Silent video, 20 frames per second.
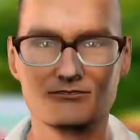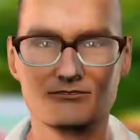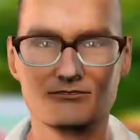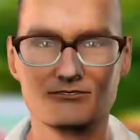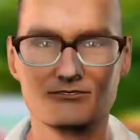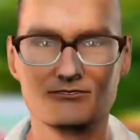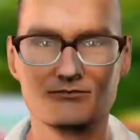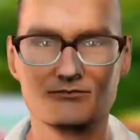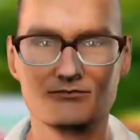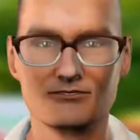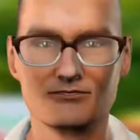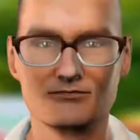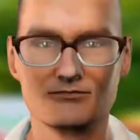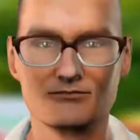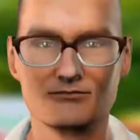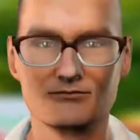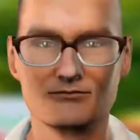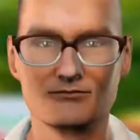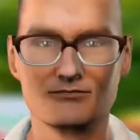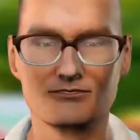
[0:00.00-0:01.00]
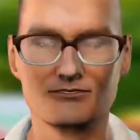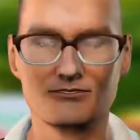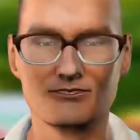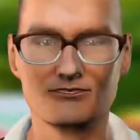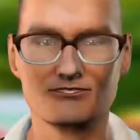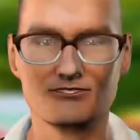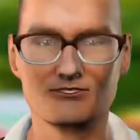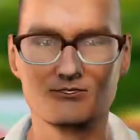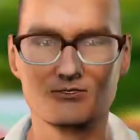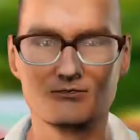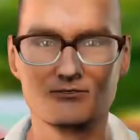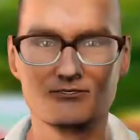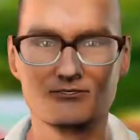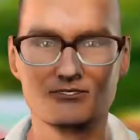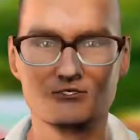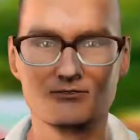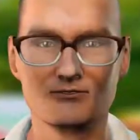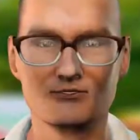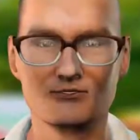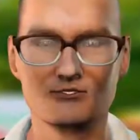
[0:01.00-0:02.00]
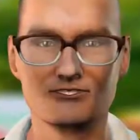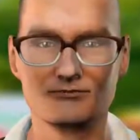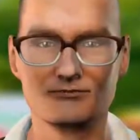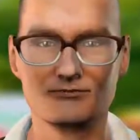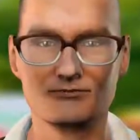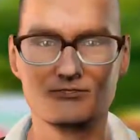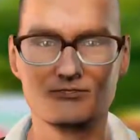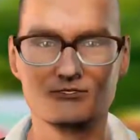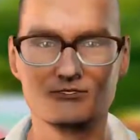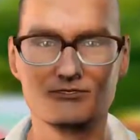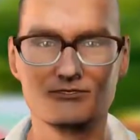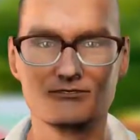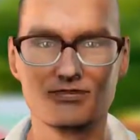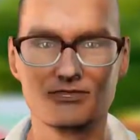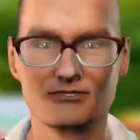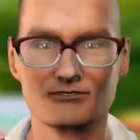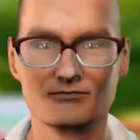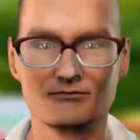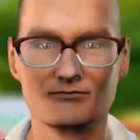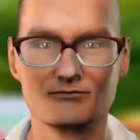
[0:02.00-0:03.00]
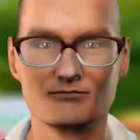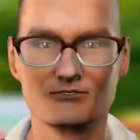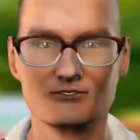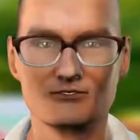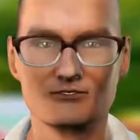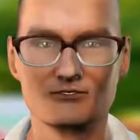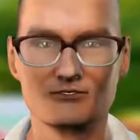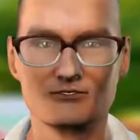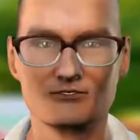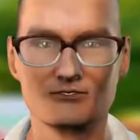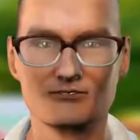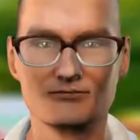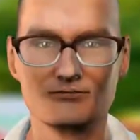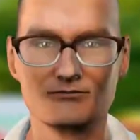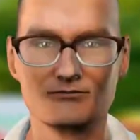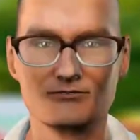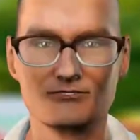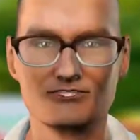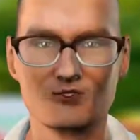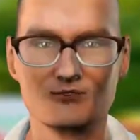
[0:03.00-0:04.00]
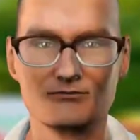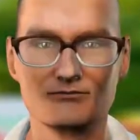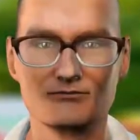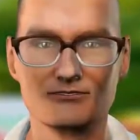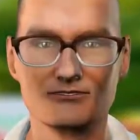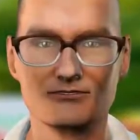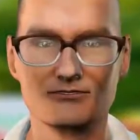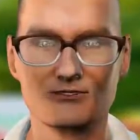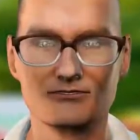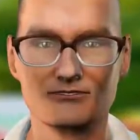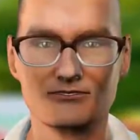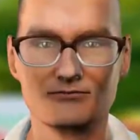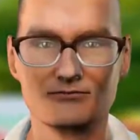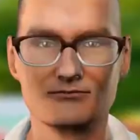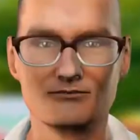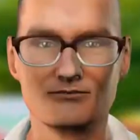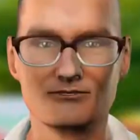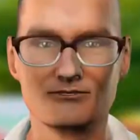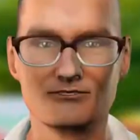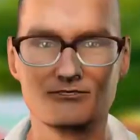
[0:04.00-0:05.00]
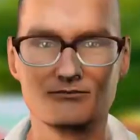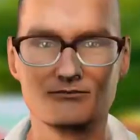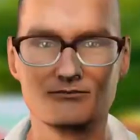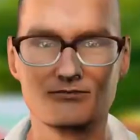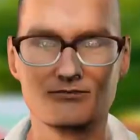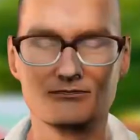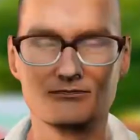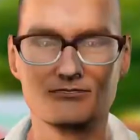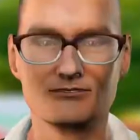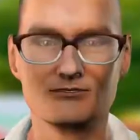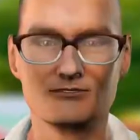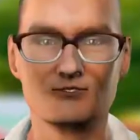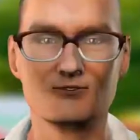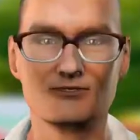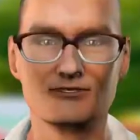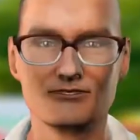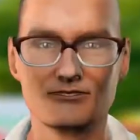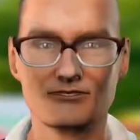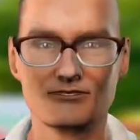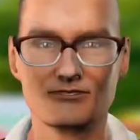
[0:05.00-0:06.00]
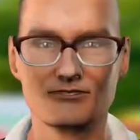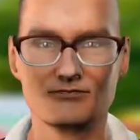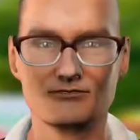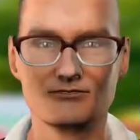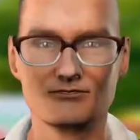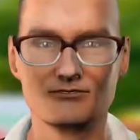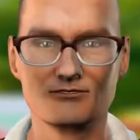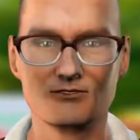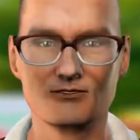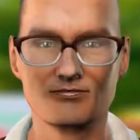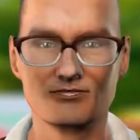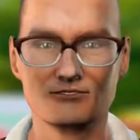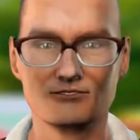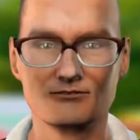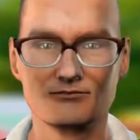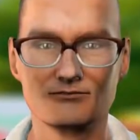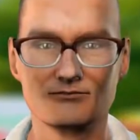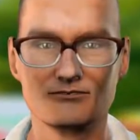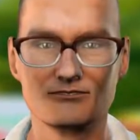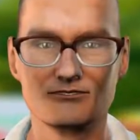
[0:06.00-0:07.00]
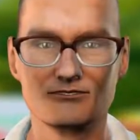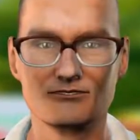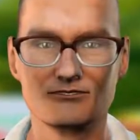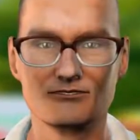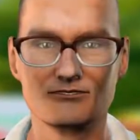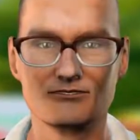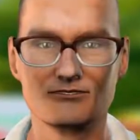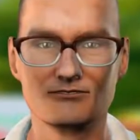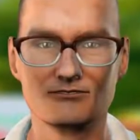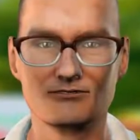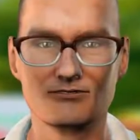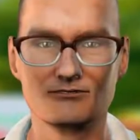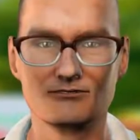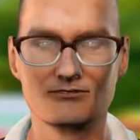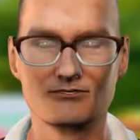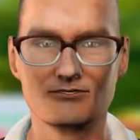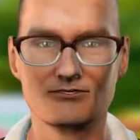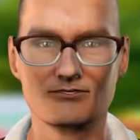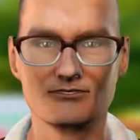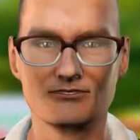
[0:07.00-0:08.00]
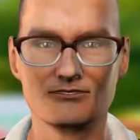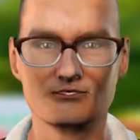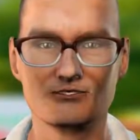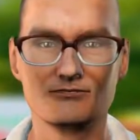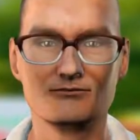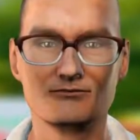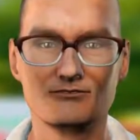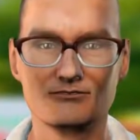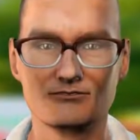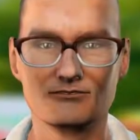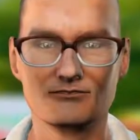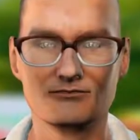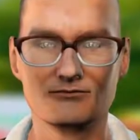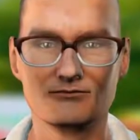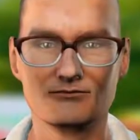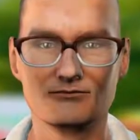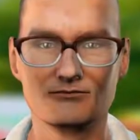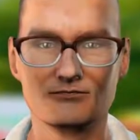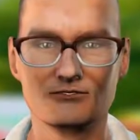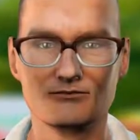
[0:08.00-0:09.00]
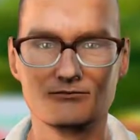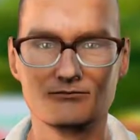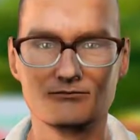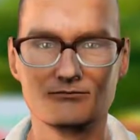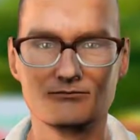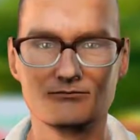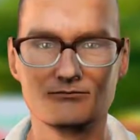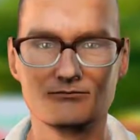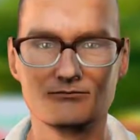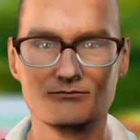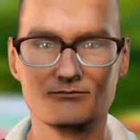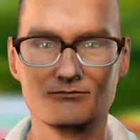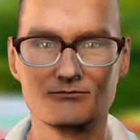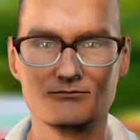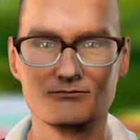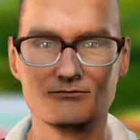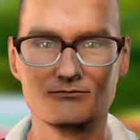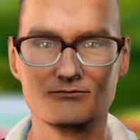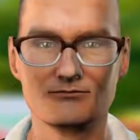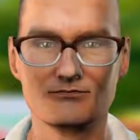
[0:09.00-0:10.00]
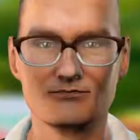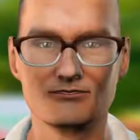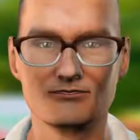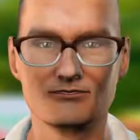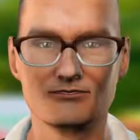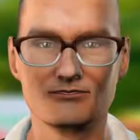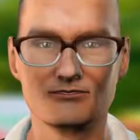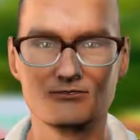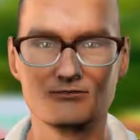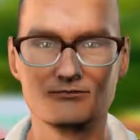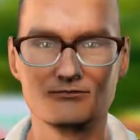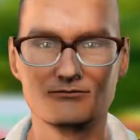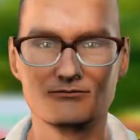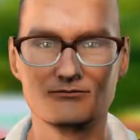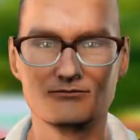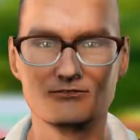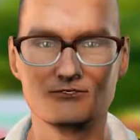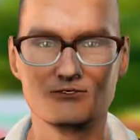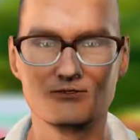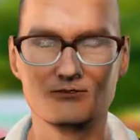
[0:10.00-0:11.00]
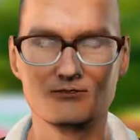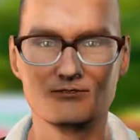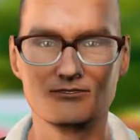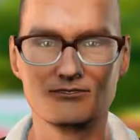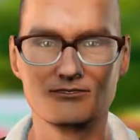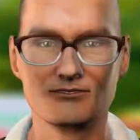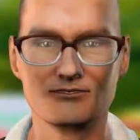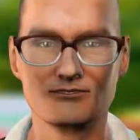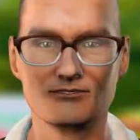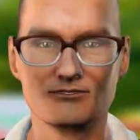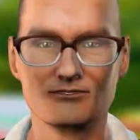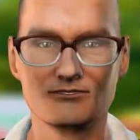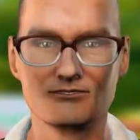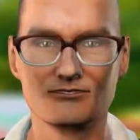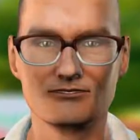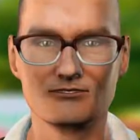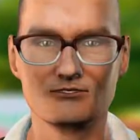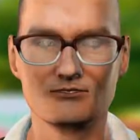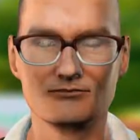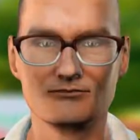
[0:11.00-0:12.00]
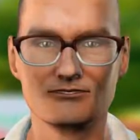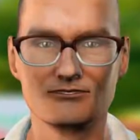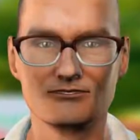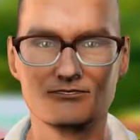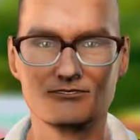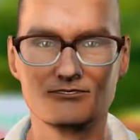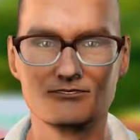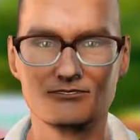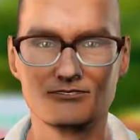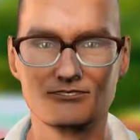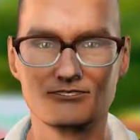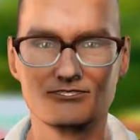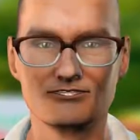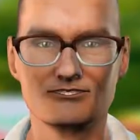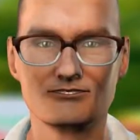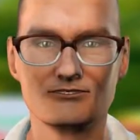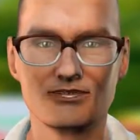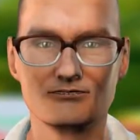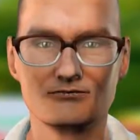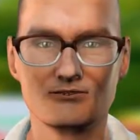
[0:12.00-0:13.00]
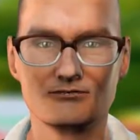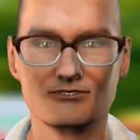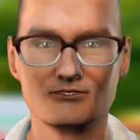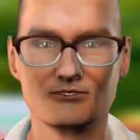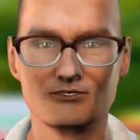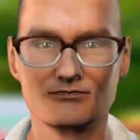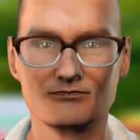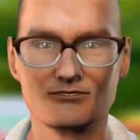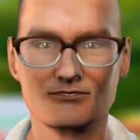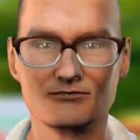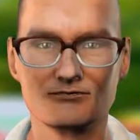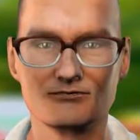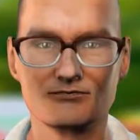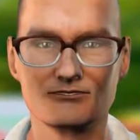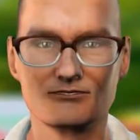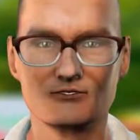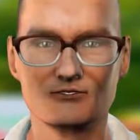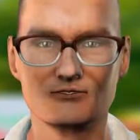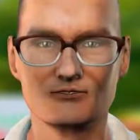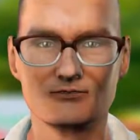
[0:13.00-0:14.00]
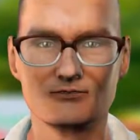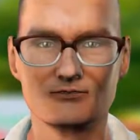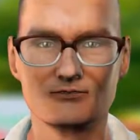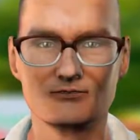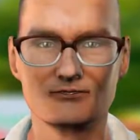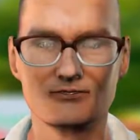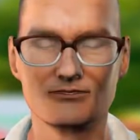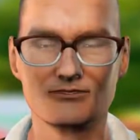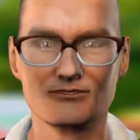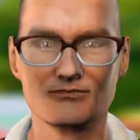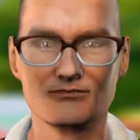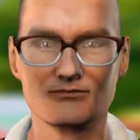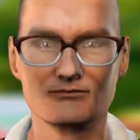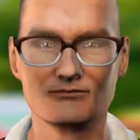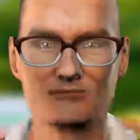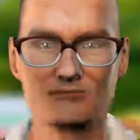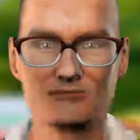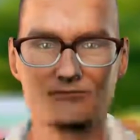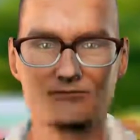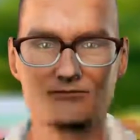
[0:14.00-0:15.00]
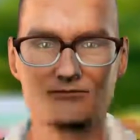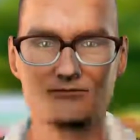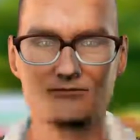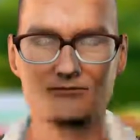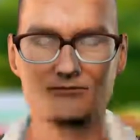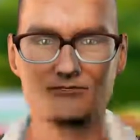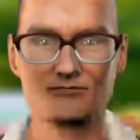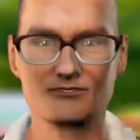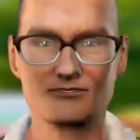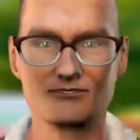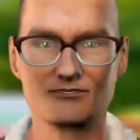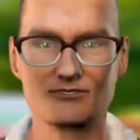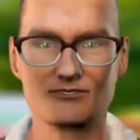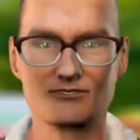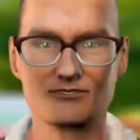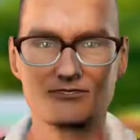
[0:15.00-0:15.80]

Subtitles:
And the third possibility is, of course, that that individual is telling the truth. That individual actually is indeed receiving revelation from God. What we want to do is apply this analytical approach to the Prophet Muhammad.